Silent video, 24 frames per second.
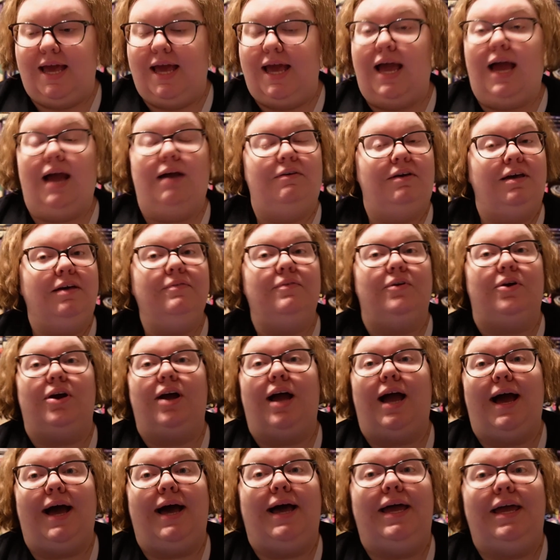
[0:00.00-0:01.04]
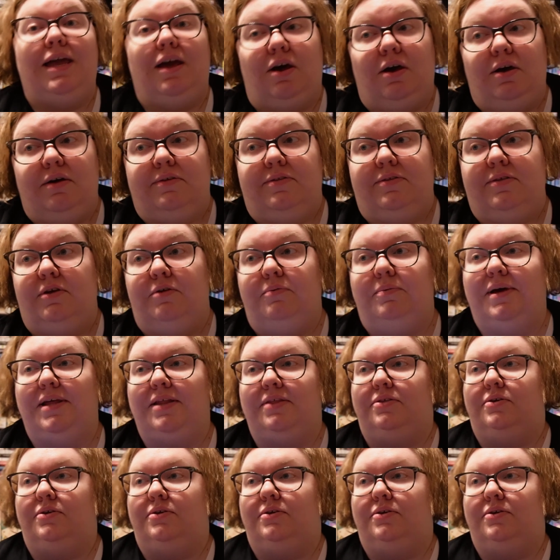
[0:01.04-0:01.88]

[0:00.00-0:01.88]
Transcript: However, I also went